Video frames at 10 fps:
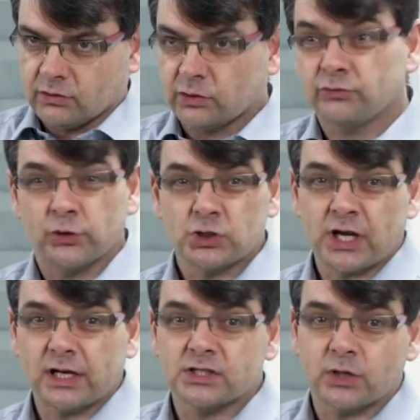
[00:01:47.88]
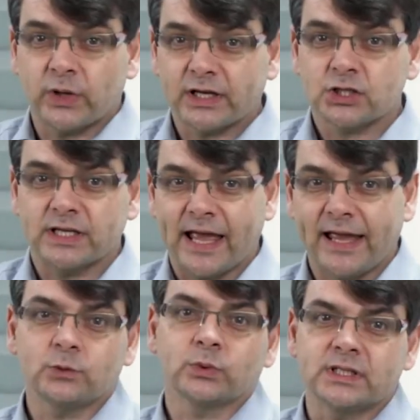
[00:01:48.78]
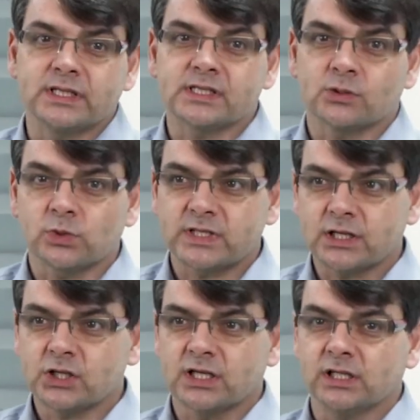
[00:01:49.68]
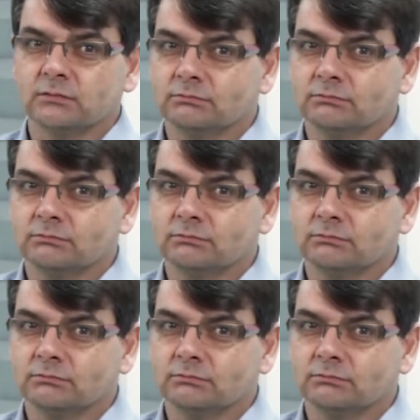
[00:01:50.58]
the first challenge that we actually had with Leeson was actually